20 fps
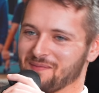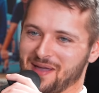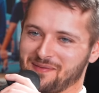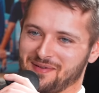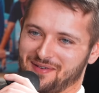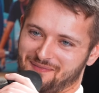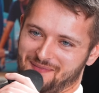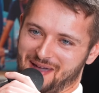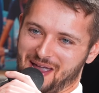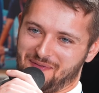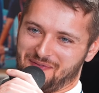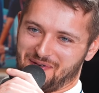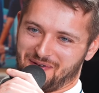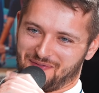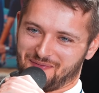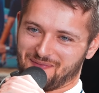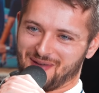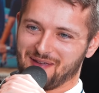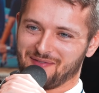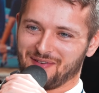maybe, maybe,
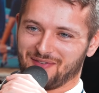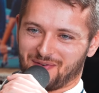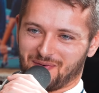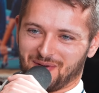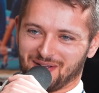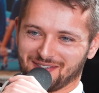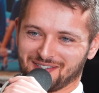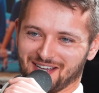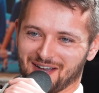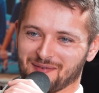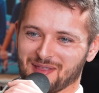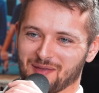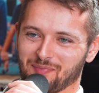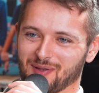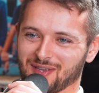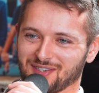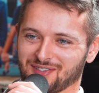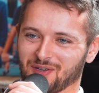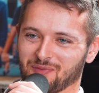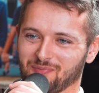maybe for one time on the
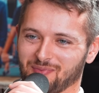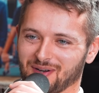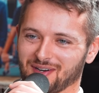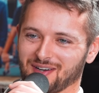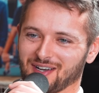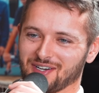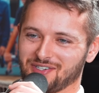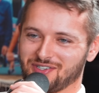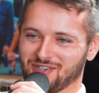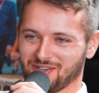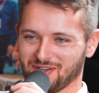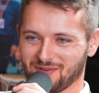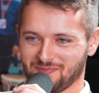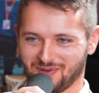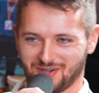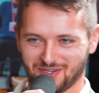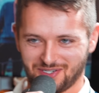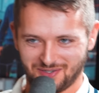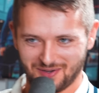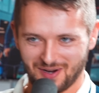Pit Stop podcast, you could
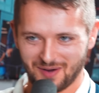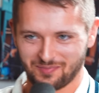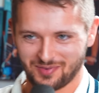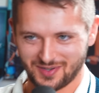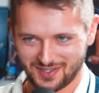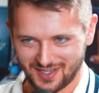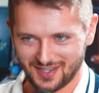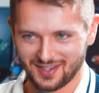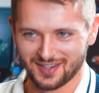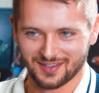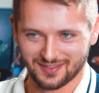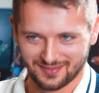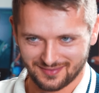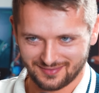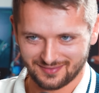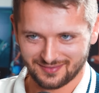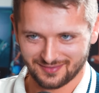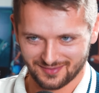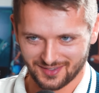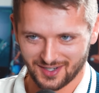because you are Brazilian,
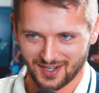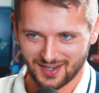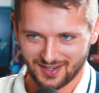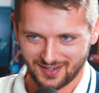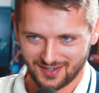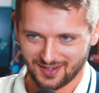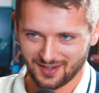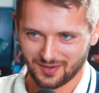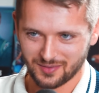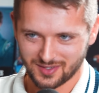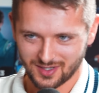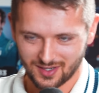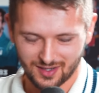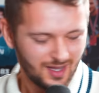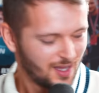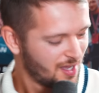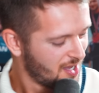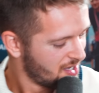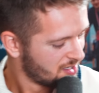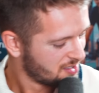yeah. right? You're Brazilian.
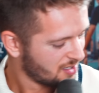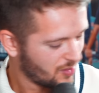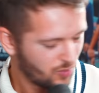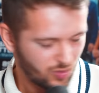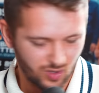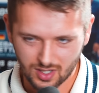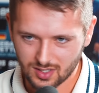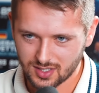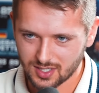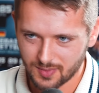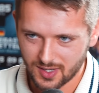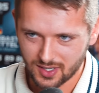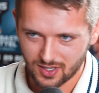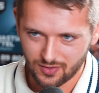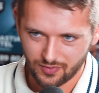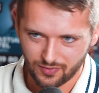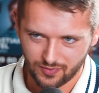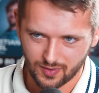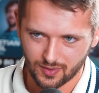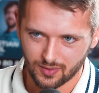So I wanted to make you
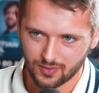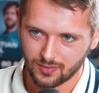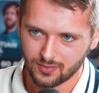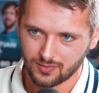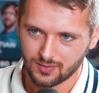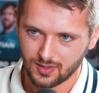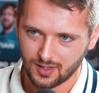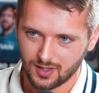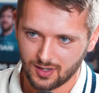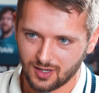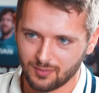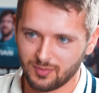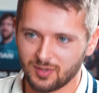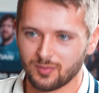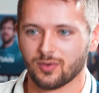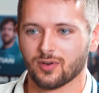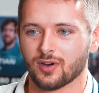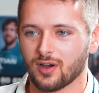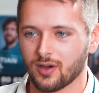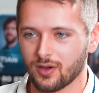feel a bit more okay. at